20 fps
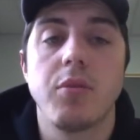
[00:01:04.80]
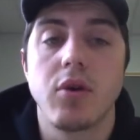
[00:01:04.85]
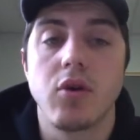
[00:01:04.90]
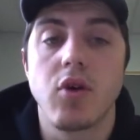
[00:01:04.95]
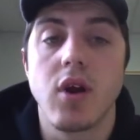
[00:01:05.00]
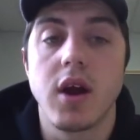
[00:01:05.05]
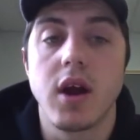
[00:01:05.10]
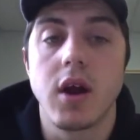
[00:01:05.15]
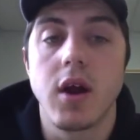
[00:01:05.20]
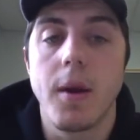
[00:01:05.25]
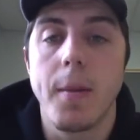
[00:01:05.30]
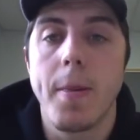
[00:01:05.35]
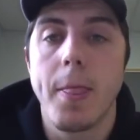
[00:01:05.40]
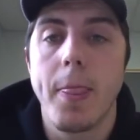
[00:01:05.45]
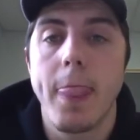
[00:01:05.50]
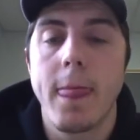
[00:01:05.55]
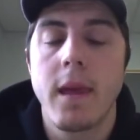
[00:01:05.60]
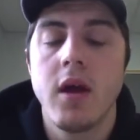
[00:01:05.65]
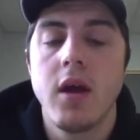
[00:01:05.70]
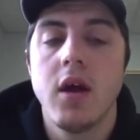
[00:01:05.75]
per acre.
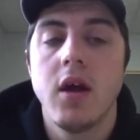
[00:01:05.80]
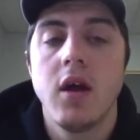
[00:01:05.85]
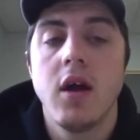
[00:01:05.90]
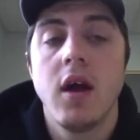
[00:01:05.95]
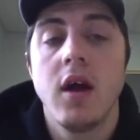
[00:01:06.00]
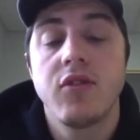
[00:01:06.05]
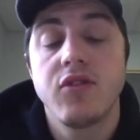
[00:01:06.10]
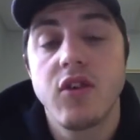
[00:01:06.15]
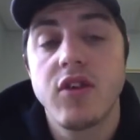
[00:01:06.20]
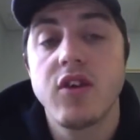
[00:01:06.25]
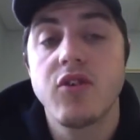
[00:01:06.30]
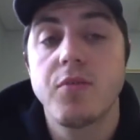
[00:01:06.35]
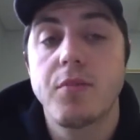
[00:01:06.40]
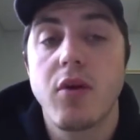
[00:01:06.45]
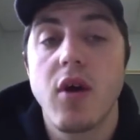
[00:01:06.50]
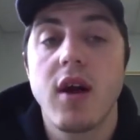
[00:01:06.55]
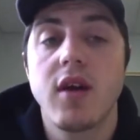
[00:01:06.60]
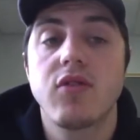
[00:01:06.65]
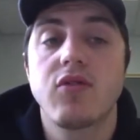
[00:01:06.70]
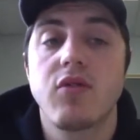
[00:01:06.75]
So this
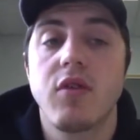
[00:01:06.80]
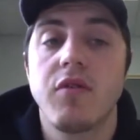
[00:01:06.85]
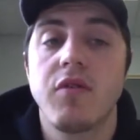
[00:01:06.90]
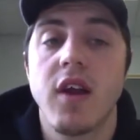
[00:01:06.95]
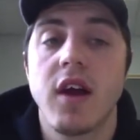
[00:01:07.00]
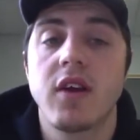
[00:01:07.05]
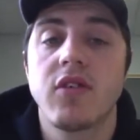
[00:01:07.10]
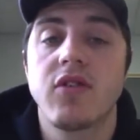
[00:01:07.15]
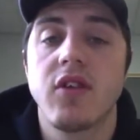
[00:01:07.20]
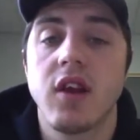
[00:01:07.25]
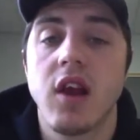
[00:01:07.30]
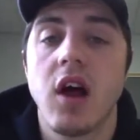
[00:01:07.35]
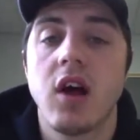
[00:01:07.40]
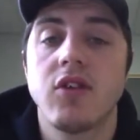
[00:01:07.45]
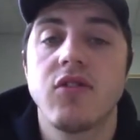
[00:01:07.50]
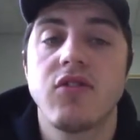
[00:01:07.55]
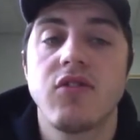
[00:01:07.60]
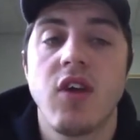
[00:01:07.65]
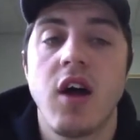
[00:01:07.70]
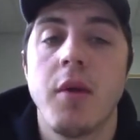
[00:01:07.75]
price reflects the large
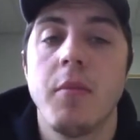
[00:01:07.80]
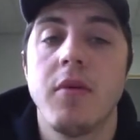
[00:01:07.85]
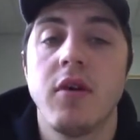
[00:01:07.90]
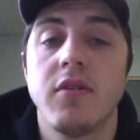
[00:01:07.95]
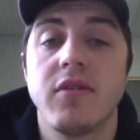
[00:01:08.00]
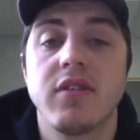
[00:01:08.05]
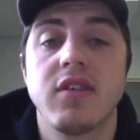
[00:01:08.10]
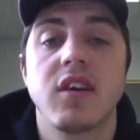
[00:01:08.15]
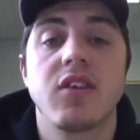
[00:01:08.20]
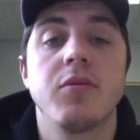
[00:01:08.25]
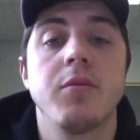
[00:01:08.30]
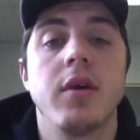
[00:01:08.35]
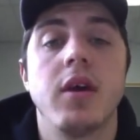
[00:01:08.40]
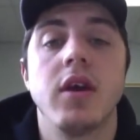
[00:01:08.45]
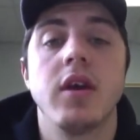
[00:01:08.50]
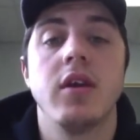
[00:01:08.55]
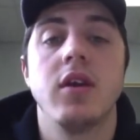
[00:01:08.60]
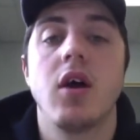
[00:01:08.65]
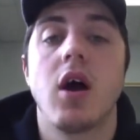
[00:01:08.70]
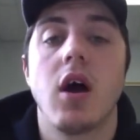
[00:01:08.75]
sum of $6
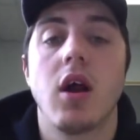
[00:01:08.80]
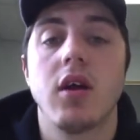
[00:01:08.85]
million